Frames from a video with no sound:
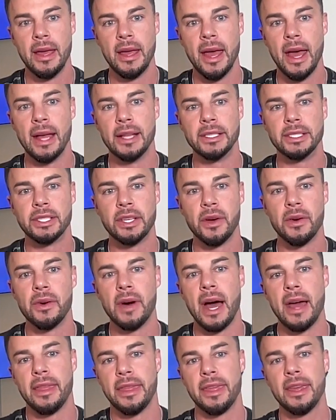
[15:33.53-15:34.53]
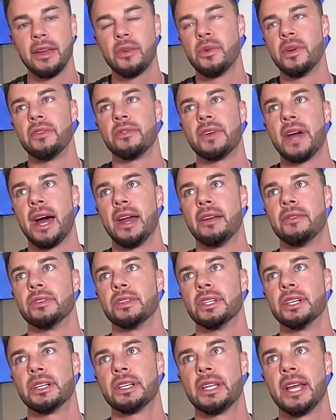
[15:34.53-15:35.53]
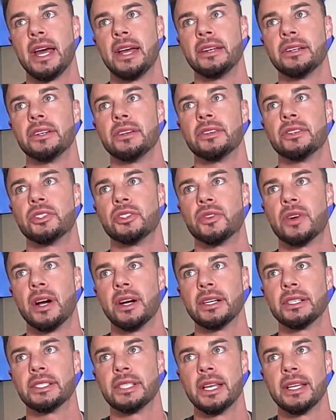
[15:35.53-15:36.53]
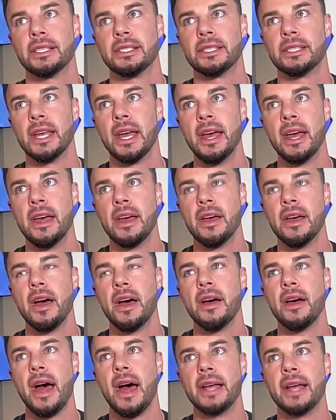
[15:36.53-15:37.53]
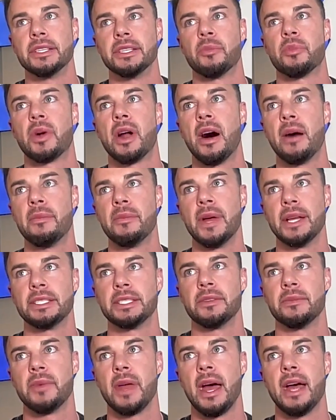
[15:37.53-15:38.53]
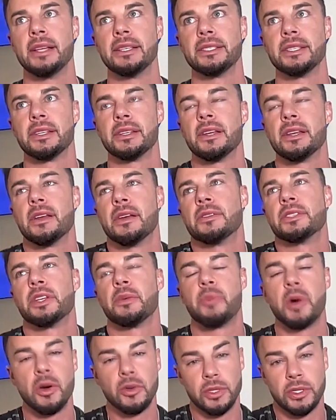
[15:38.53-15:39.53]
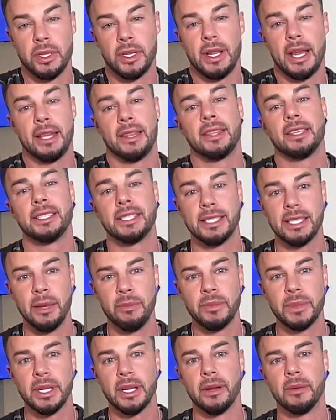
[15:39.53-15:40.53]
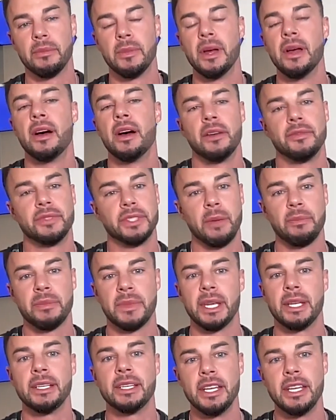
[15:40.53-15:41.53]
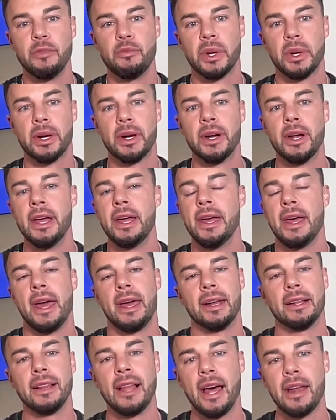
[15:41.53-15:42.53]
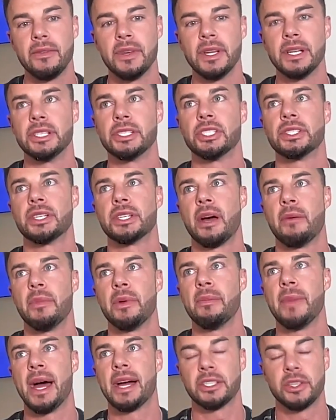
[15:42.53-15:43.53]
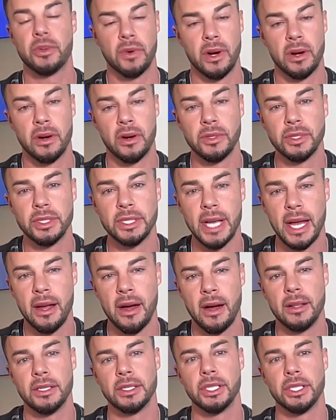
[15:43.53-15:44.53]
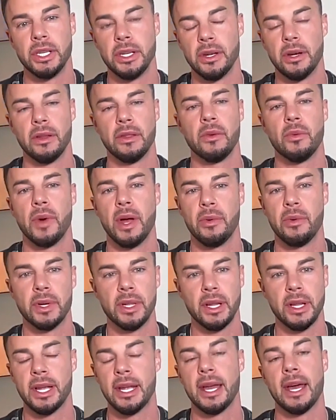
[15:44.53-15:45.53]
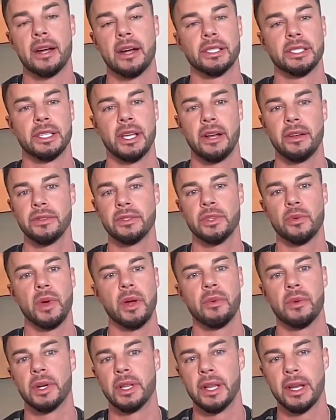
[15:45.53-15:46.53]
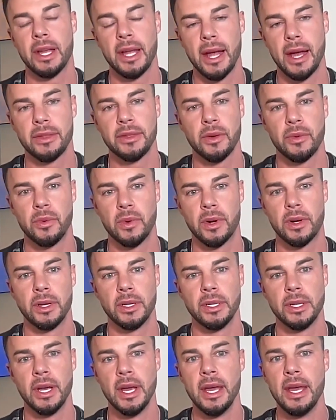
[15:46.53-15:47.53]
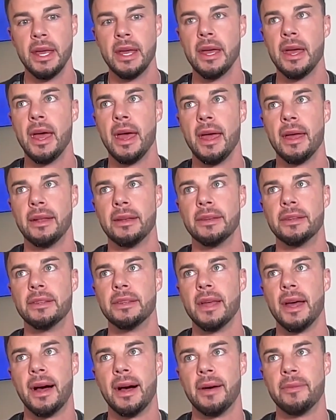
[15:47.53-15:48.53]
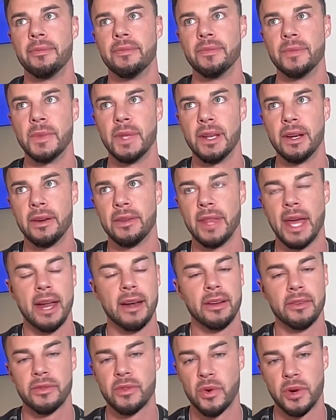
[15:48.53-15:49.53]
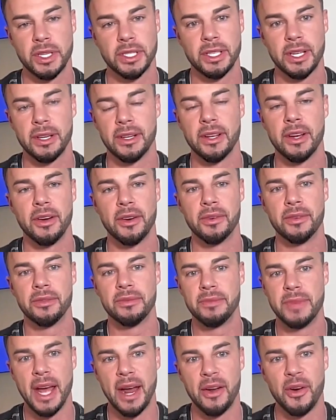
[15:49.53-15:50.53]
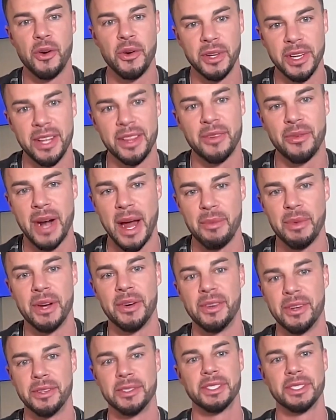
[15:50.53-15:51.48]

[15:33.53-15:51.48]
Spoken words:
And so I think we've kind of looked at drugs as a problem as opposed to like the symptom of something deeper. And a lot of it is just coming back to our own psychology, you know, the way we're looking at ourselves, the way we're looking at the world. And, you know, that of course can go down a whole nother rabbit hole.